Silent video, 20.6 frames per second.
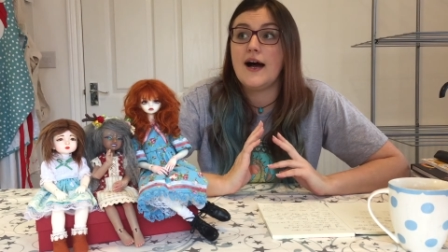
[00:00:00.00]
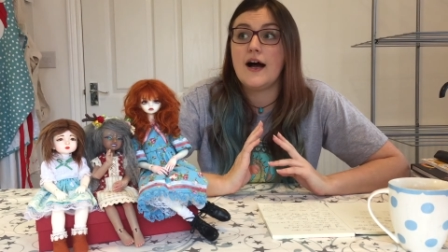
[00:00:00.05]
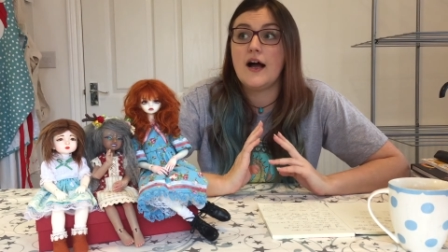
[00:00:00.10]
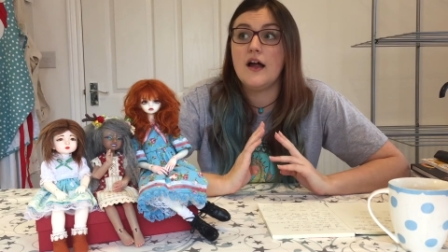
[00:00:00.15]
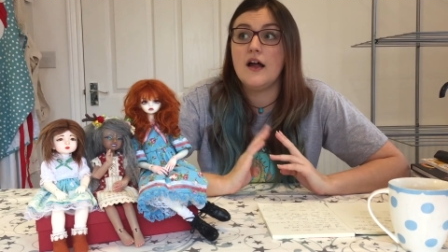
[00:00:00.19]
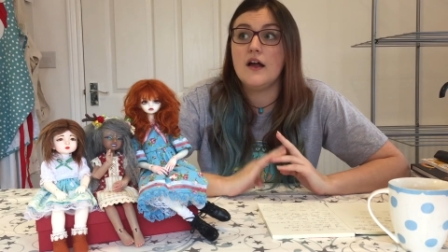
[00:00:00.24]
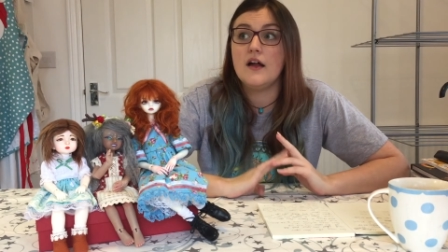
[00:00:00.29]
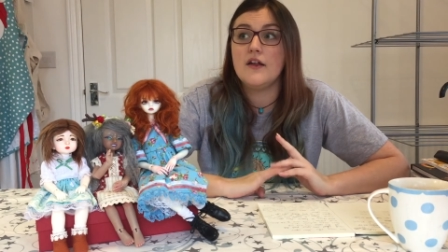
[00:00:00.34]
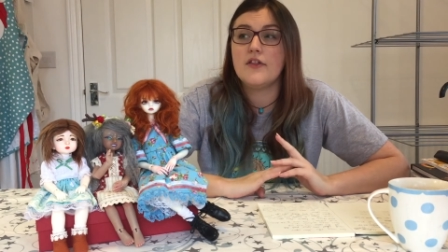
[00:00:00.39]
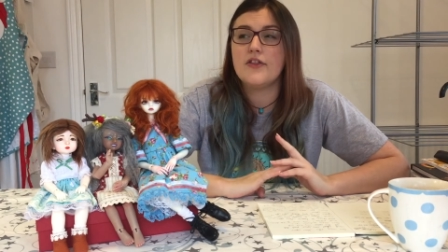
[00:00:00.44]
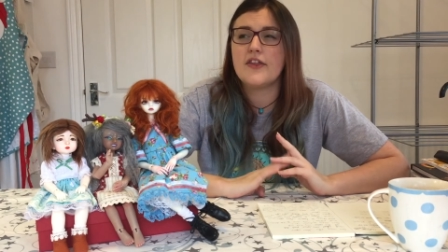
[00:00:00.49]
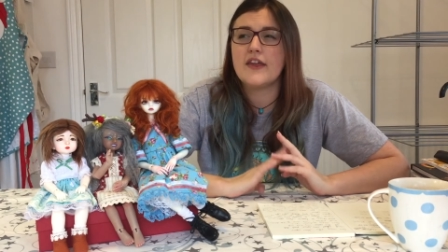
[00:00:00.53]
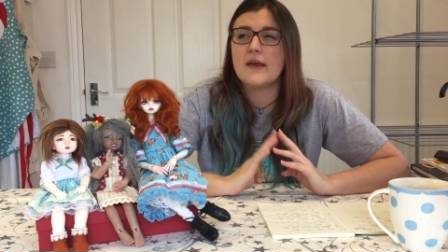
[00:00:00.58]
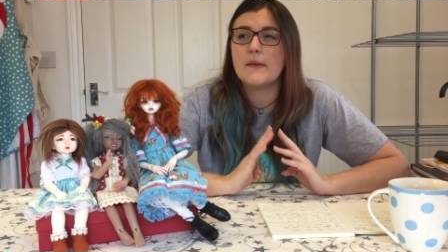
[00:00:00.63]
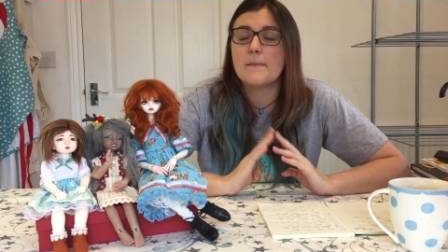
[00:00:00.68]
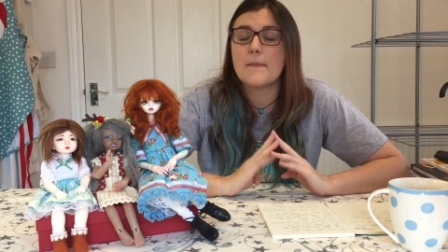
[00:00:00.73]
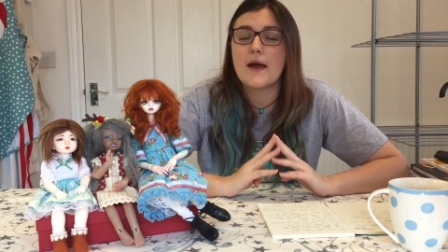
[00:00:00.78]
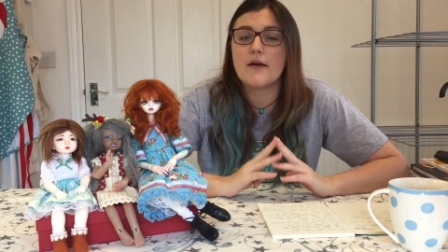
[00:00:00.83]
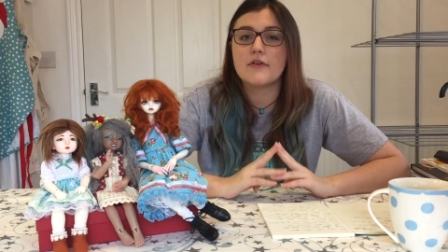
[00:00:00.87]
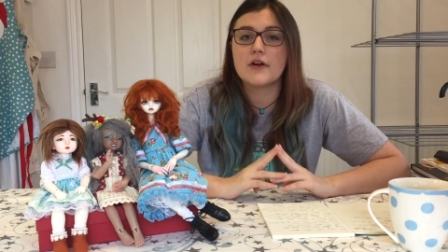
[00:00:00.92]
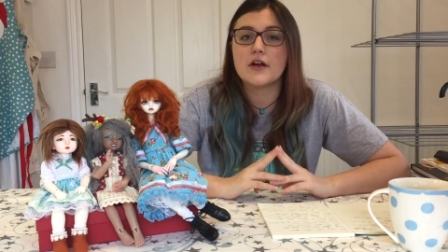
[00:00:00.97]
the
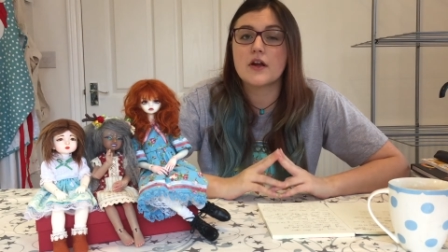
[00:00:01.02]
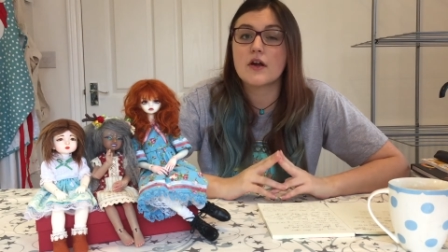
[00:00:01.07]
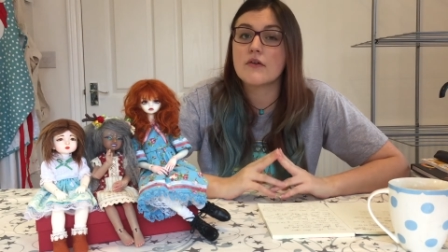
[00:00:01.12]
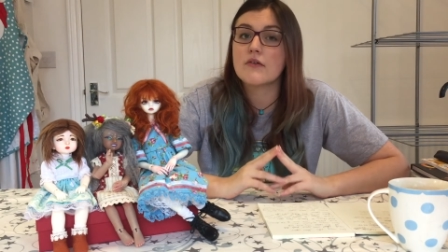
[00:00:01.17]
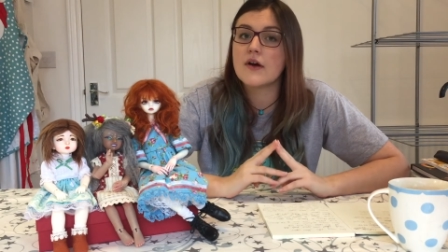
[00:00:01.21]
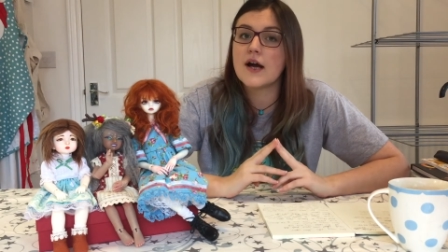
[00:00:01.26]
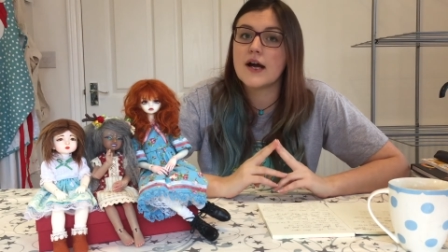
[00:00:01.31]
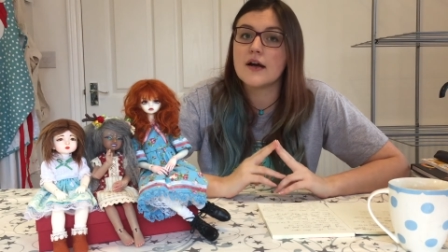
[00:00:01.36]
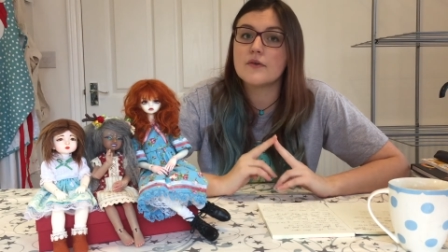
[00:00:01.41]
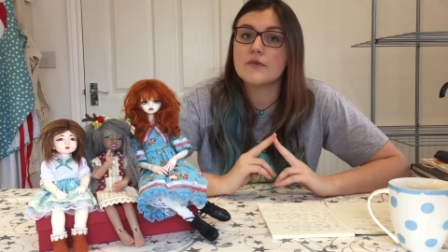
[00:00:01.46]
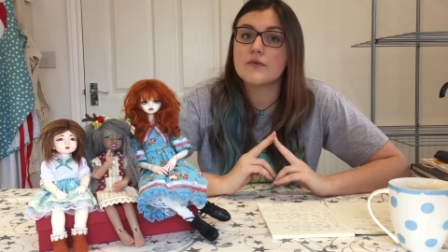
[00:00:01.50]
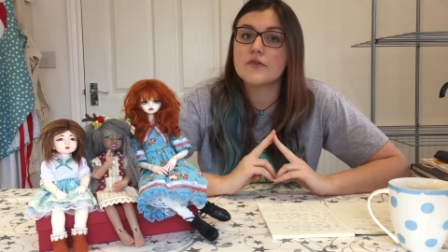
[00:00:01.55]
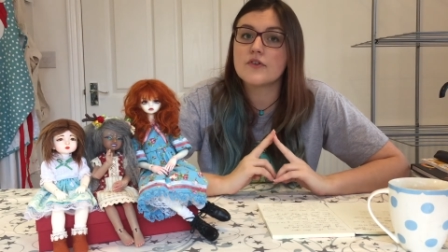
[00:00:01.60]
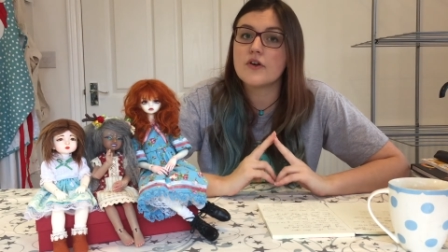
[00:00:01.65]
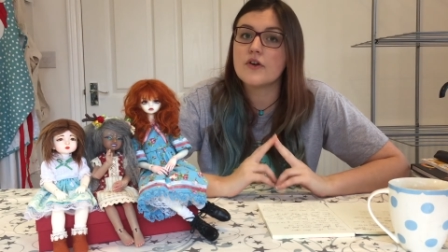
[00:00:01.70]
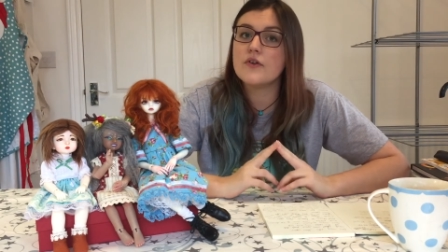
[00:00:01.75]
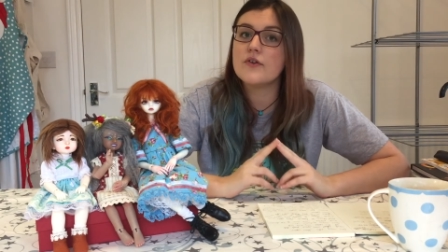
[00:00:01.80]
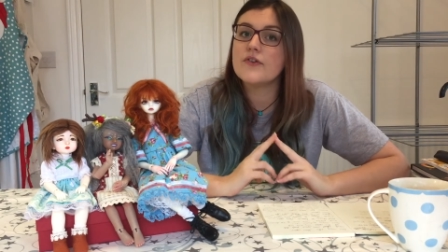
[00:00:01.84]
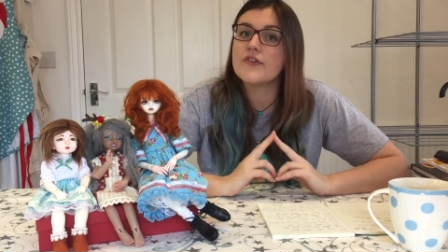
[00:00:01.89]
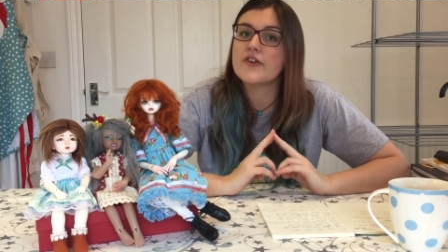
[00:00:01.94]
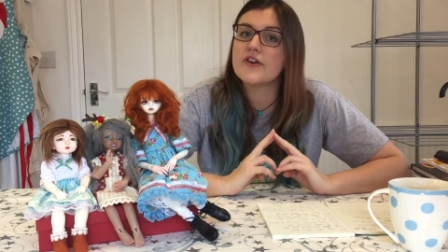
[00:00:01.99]
merry-go-round
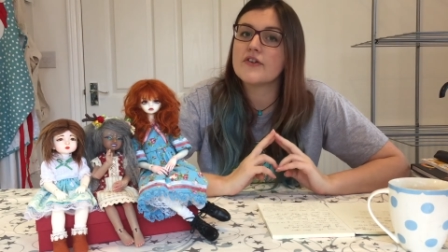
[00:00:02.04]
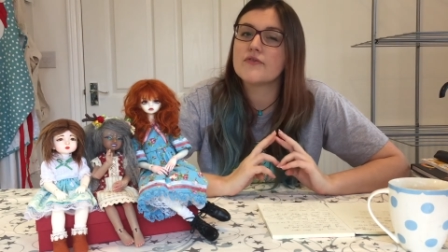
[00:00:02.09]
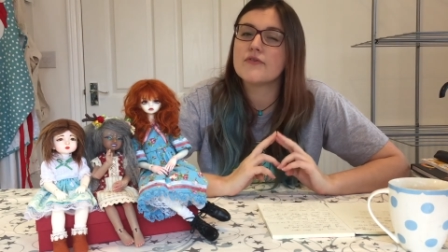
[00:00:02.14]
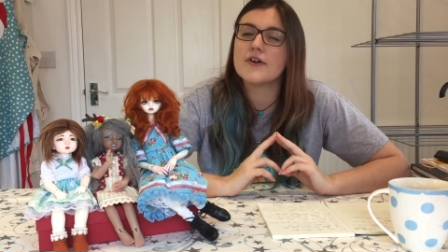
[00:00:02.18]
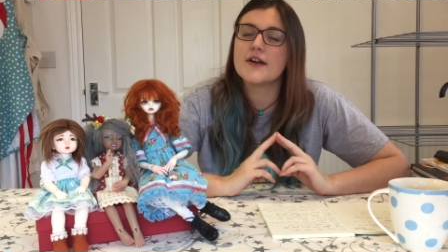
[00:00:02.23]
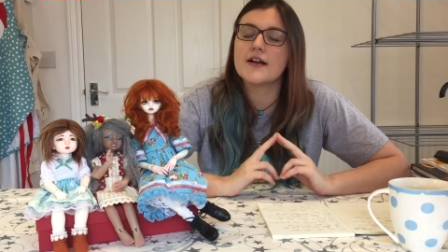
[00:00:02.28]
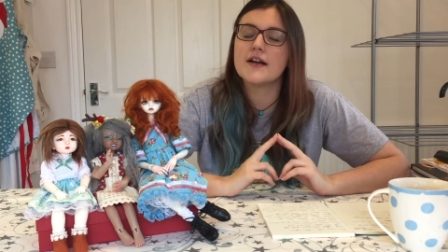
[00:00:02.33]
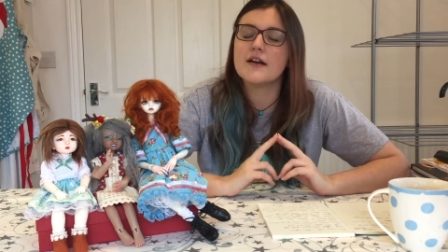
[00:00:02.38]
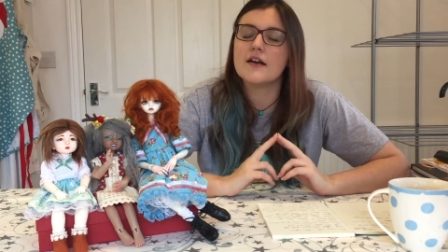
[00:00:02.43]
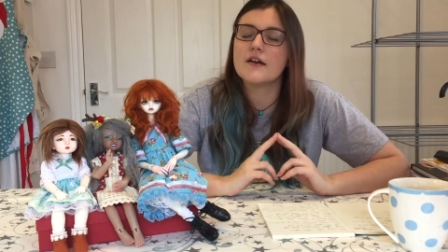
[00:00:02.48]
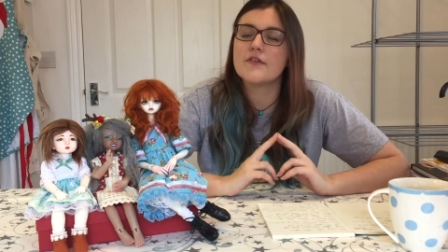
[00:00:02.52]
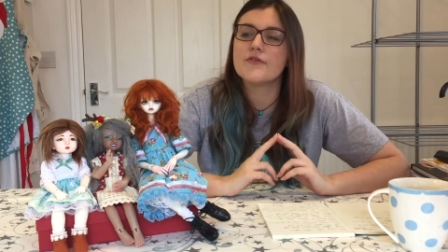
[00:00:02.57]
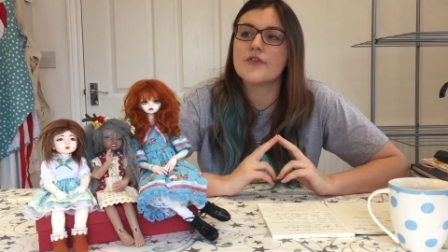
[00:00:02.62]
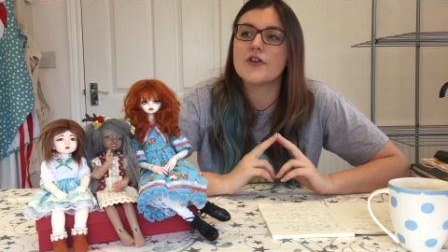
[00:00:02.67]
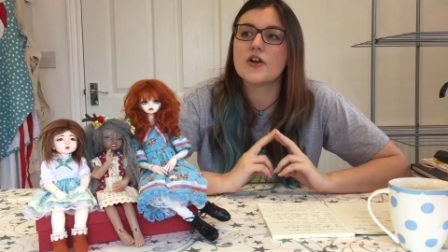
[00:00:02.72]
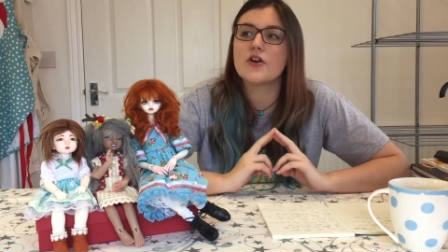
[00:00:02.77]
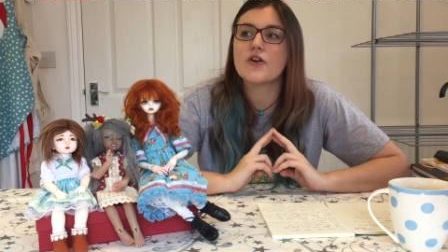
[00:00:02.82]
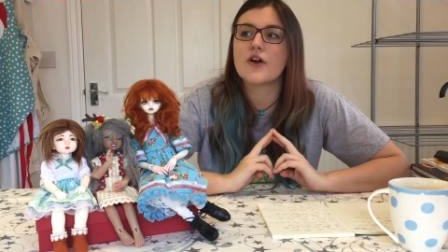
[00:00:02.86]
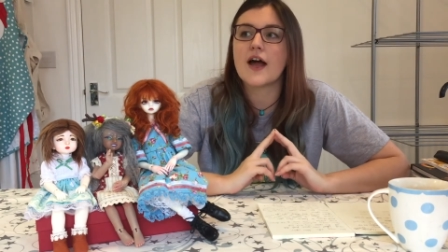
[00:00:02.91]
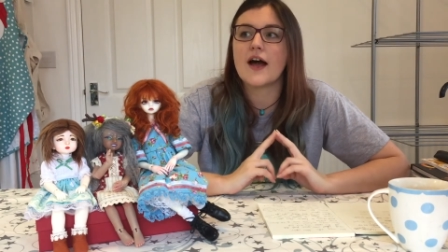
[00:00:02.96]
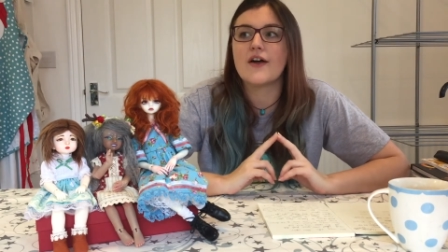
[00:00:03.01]
dolls I really love the
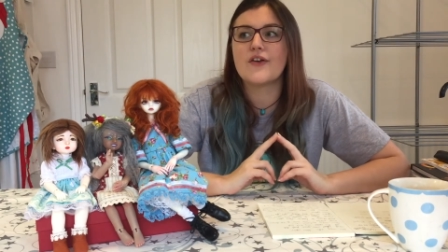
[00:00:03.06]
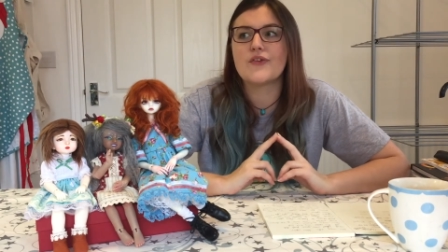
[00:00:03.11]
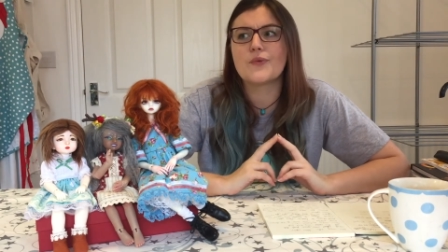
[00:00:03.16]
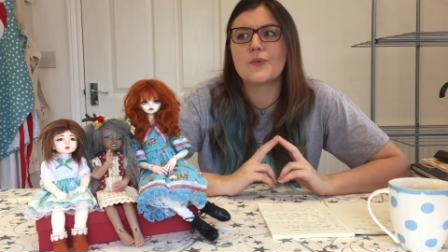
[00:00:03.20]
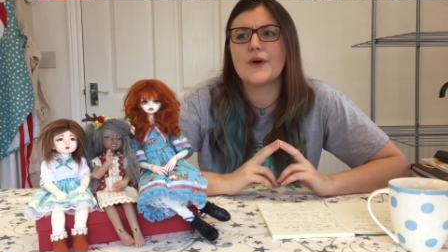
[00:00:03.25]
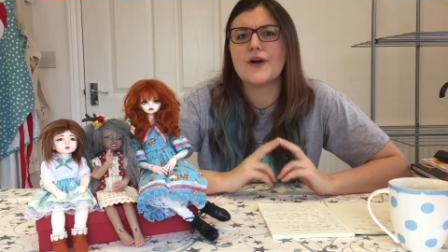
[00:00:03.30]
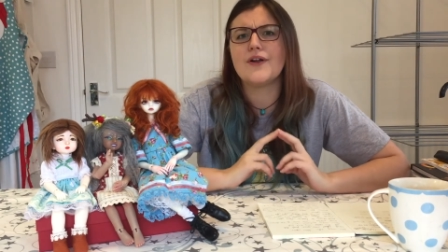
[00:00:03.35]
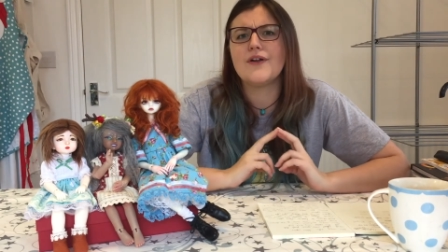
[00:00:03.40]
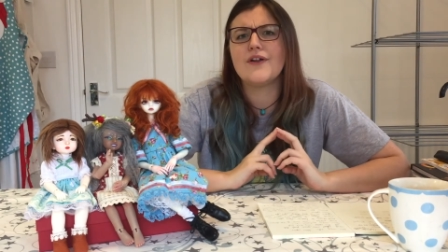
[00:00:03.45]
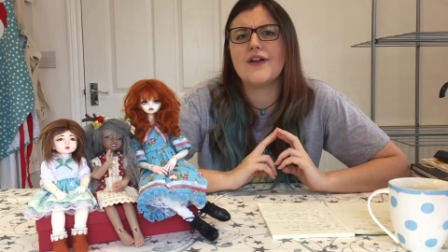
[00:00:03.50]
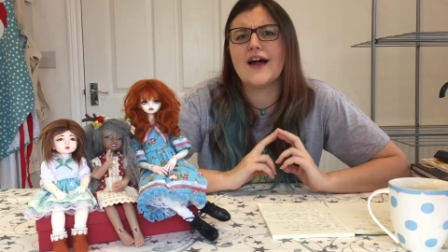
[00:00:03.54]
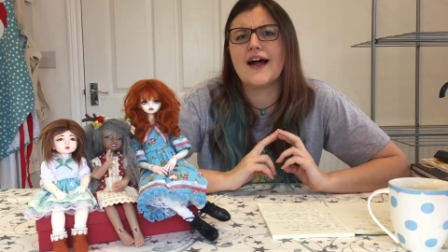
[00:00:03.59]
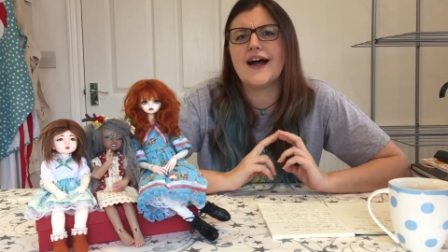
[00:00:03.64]
look at as well,